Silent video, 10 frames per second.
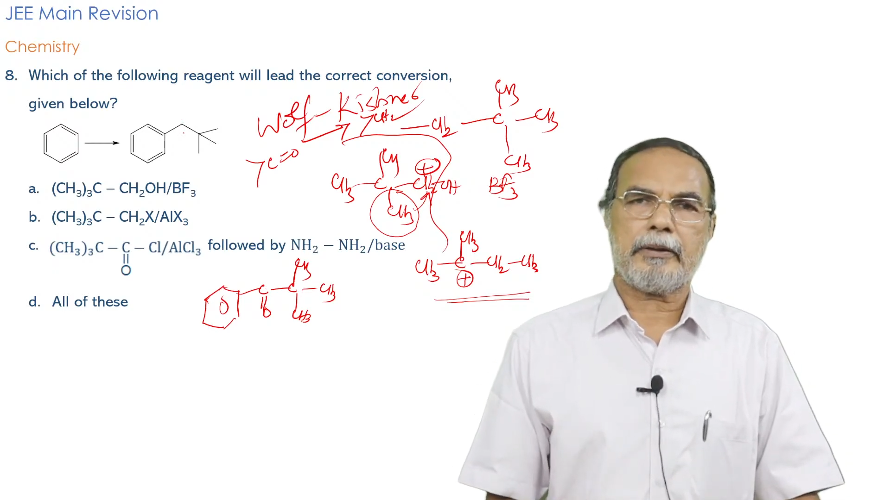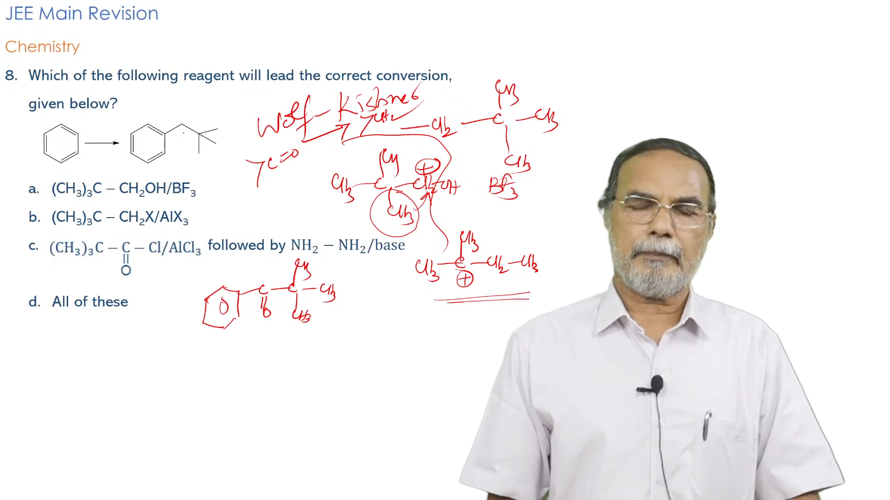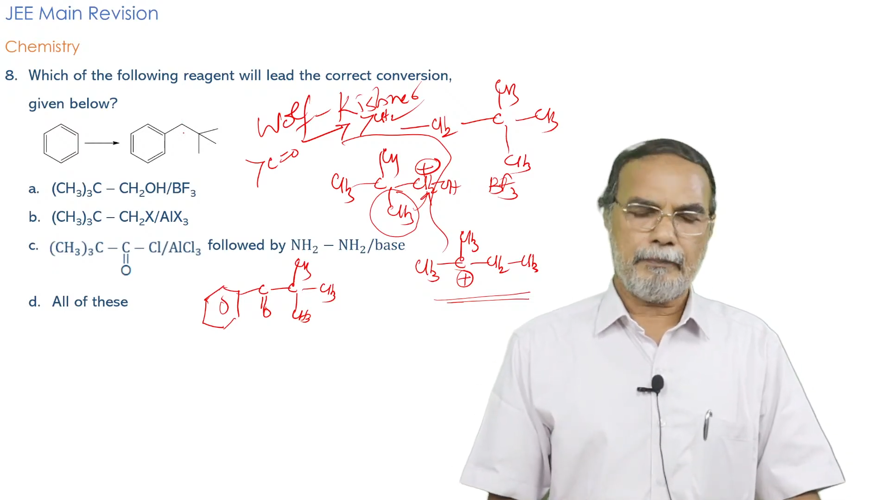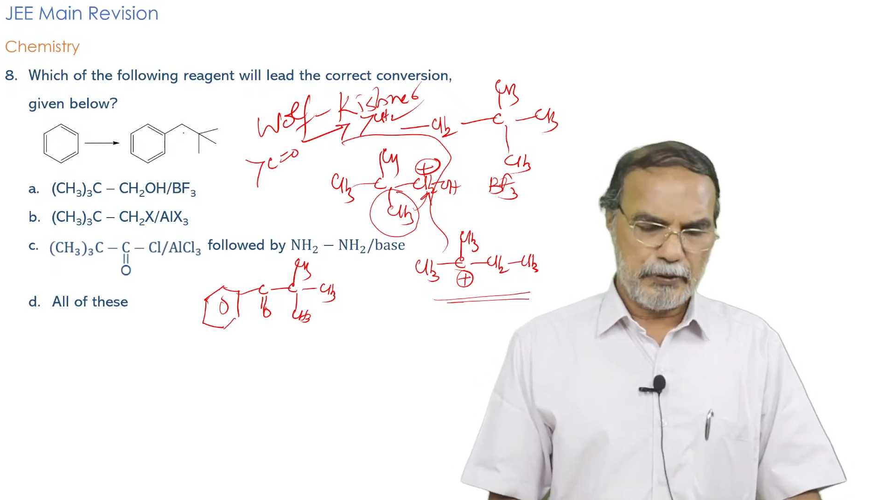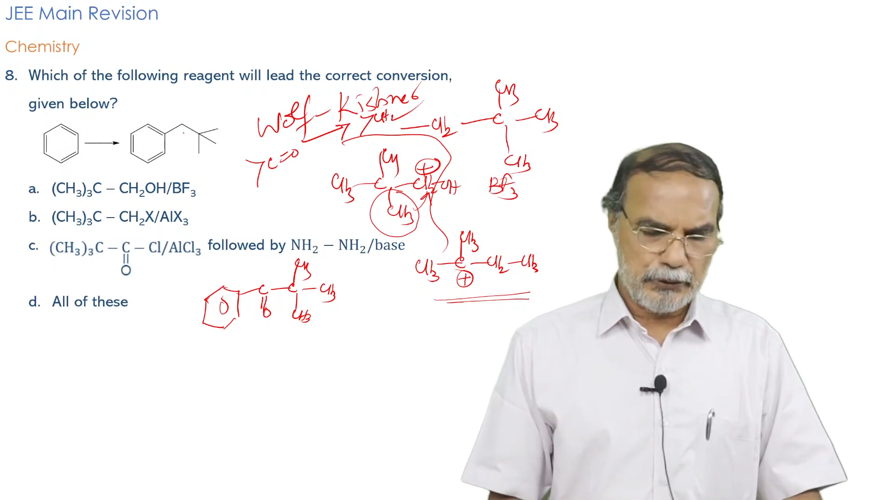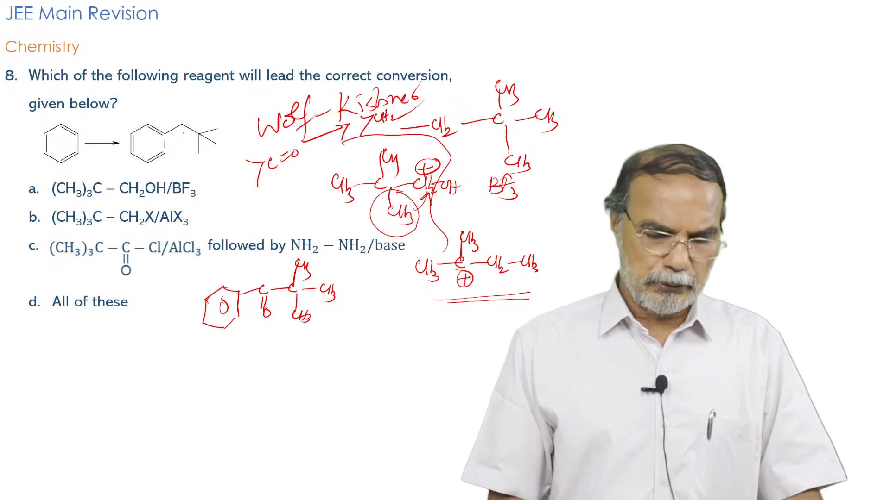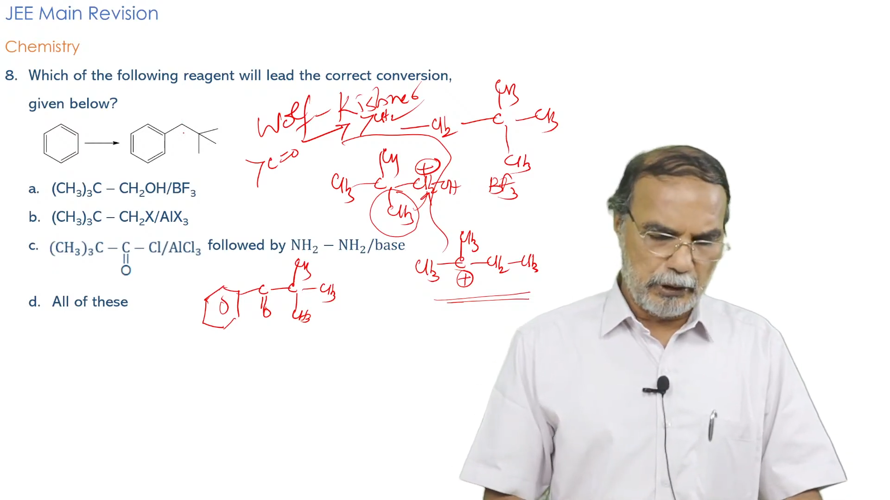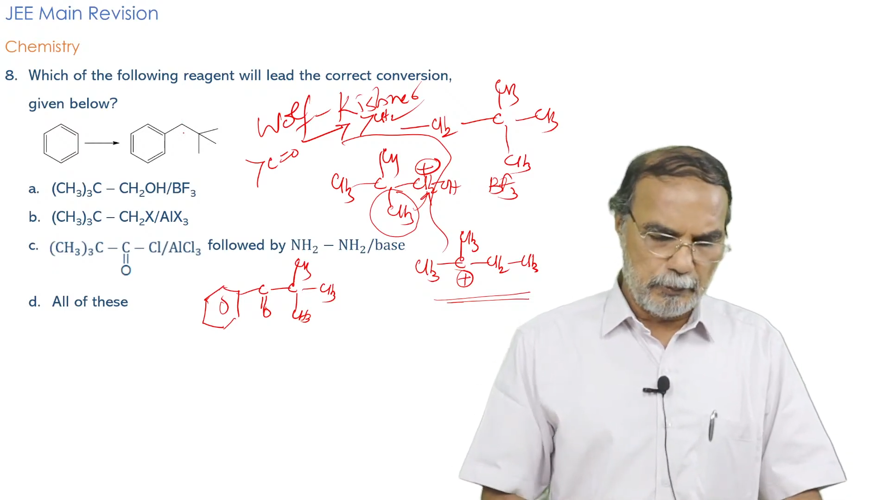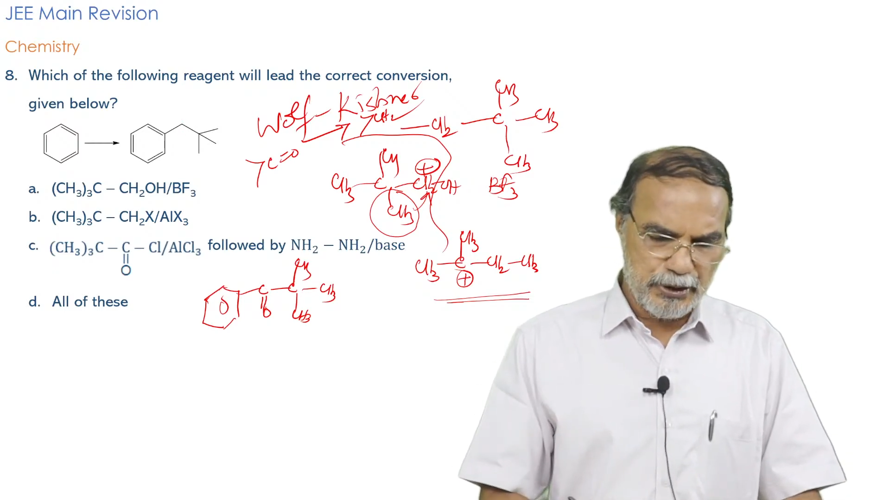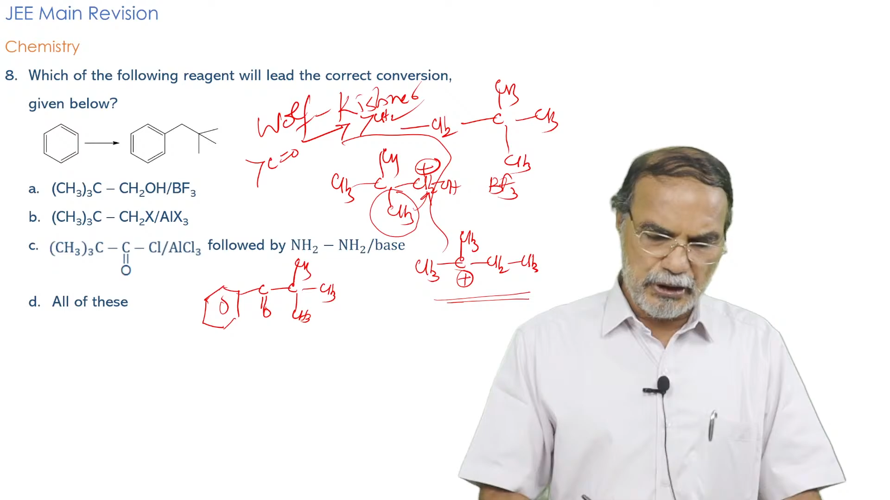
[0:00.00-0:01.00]
So the
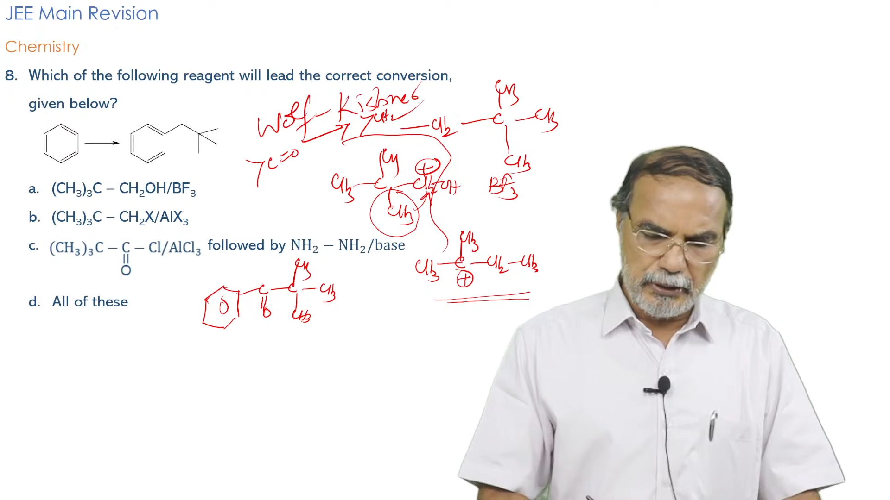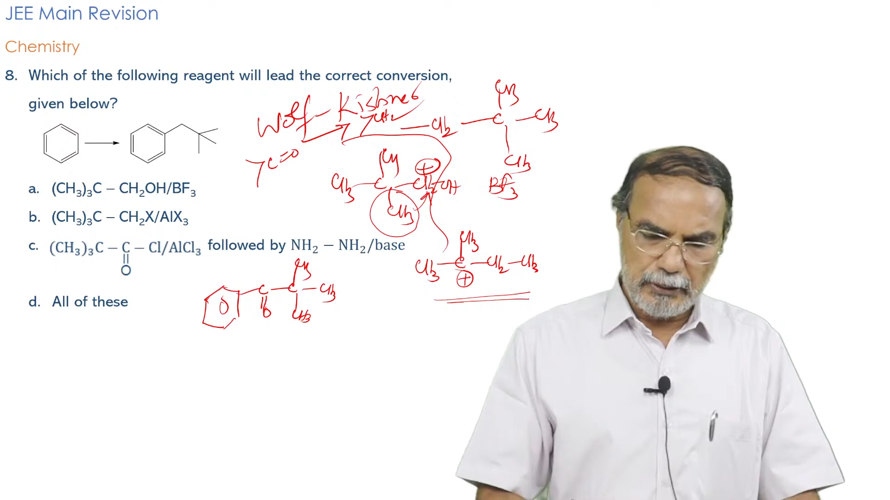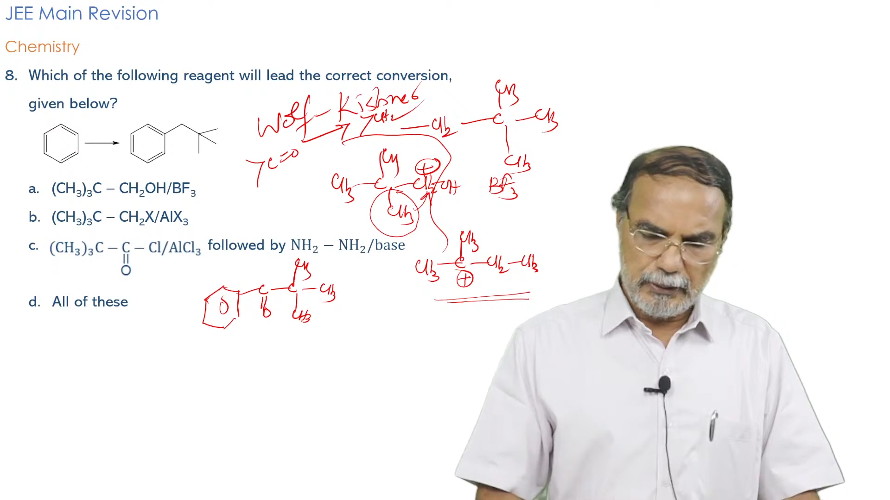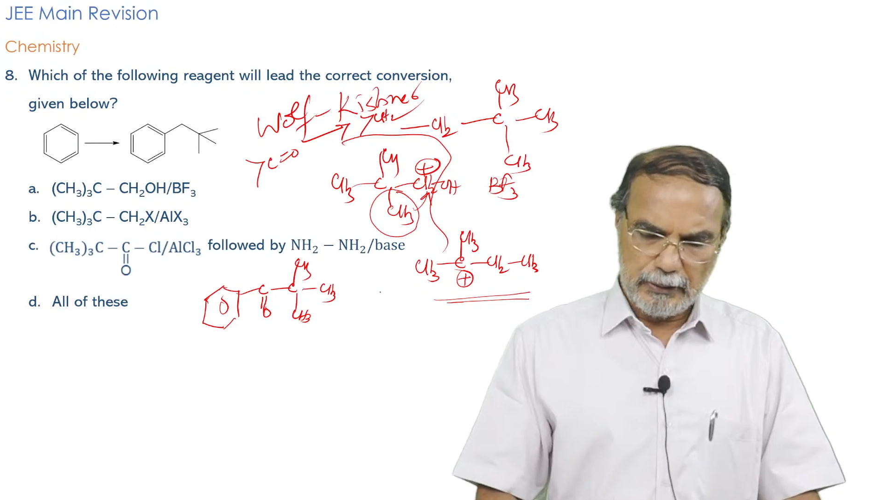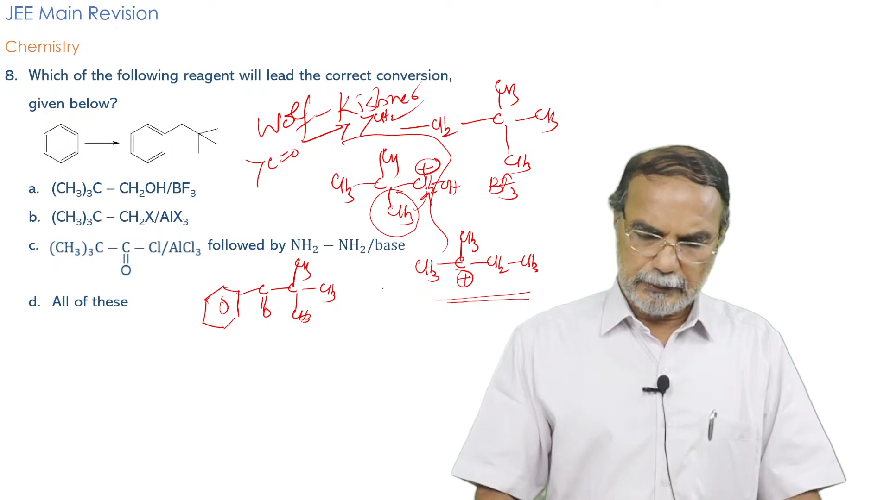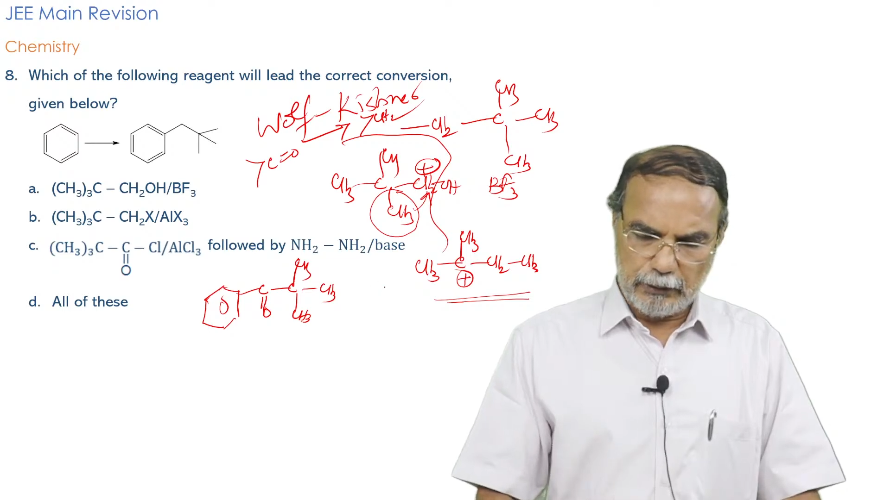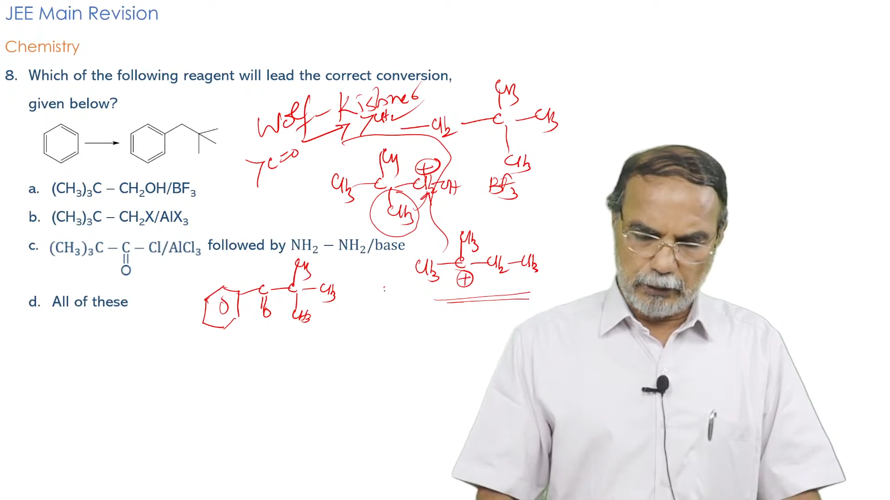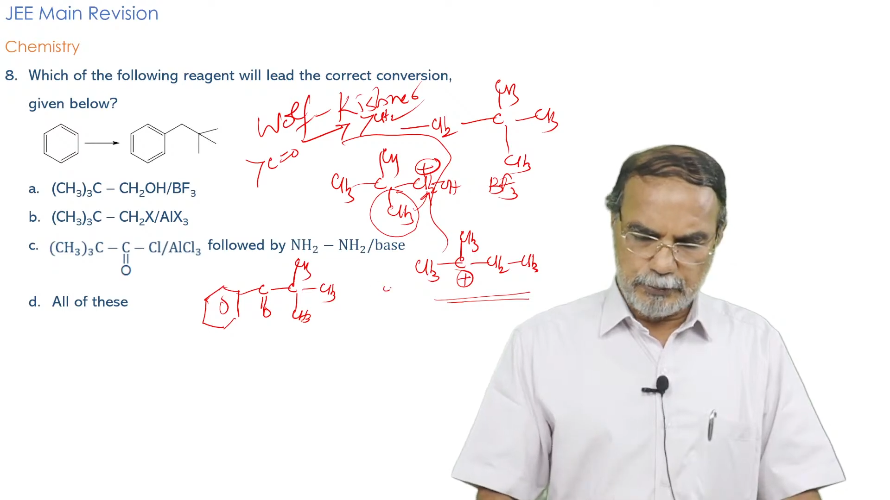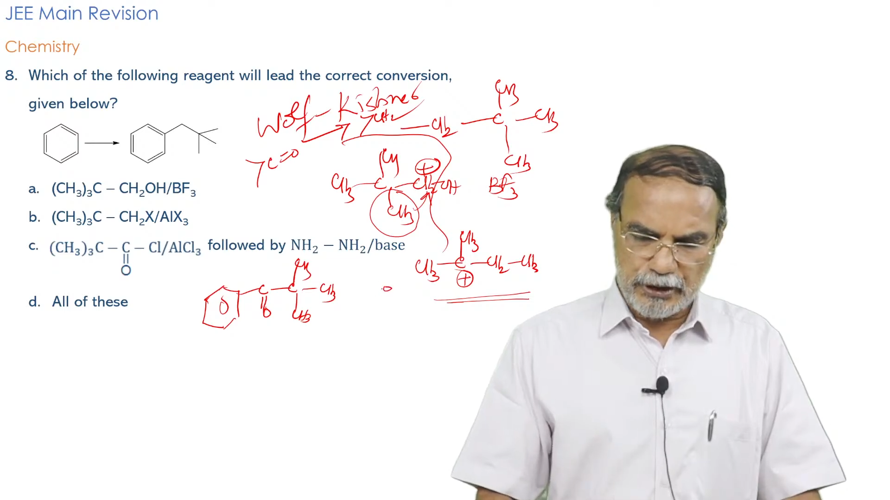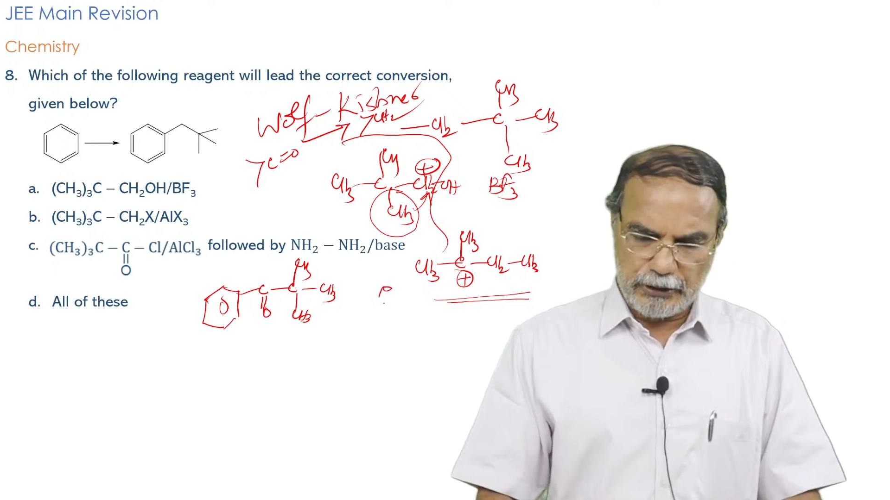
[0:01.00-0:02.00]
option